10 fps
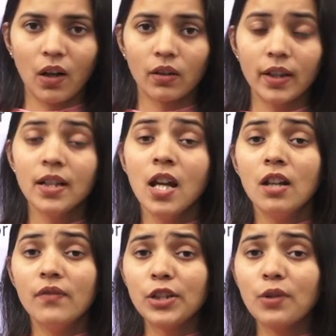All right.
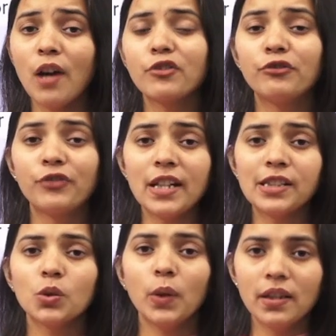When you have to
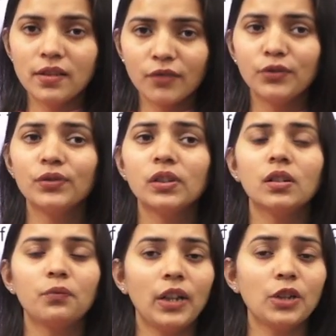face your
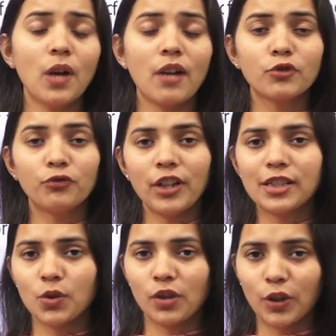interviewer, when you have to
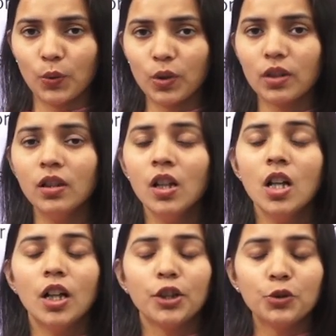face your recruiter,
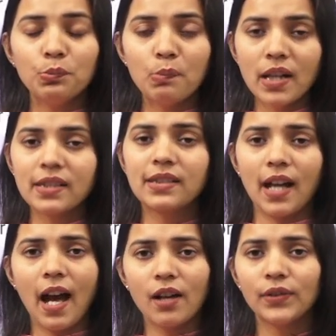you must
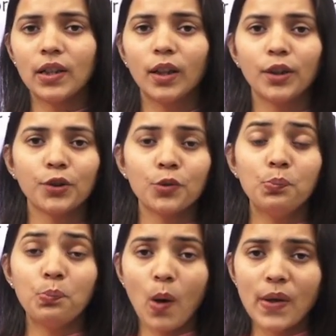have a
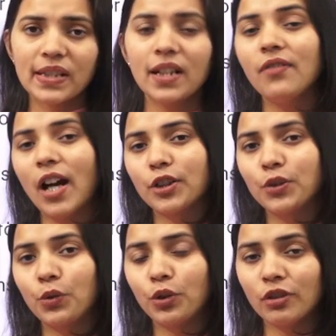positive
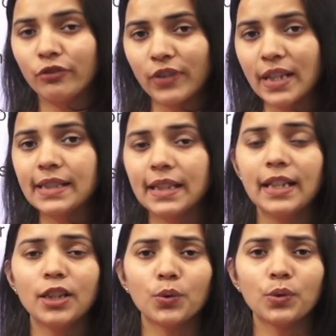attitude on your face
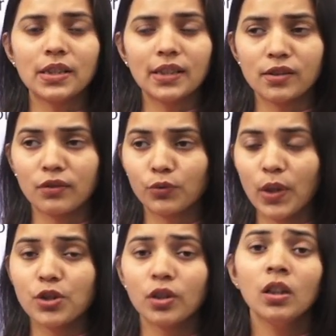related to these kinds of
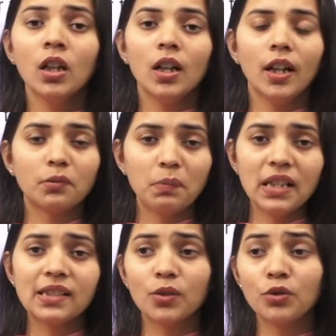questions. It
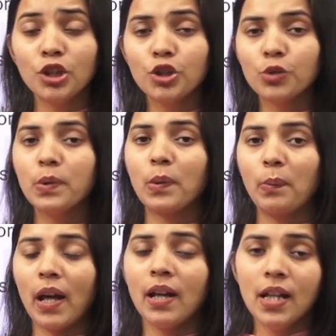means you need to be
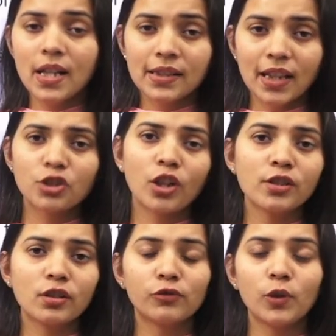prepared such
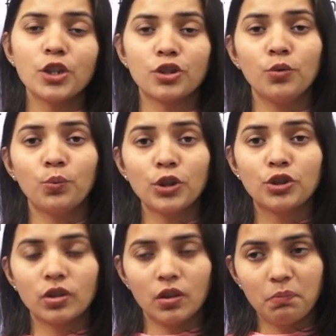kinds of questions
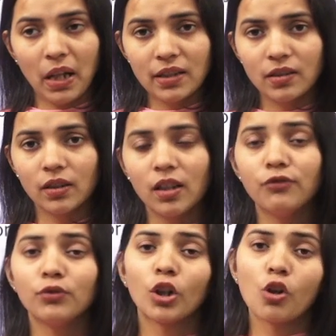which might
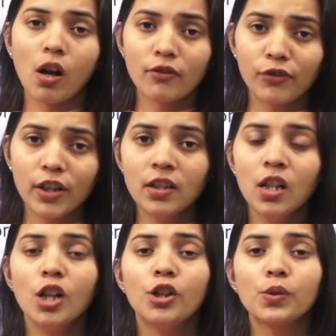give you a confidence
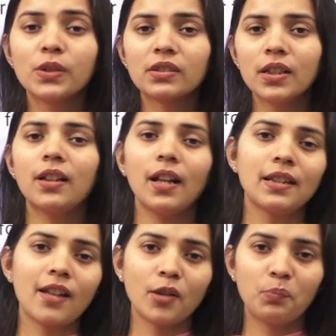to sit
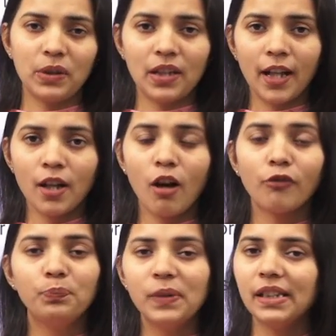in that PI
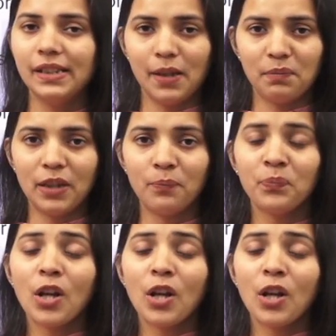of BEML.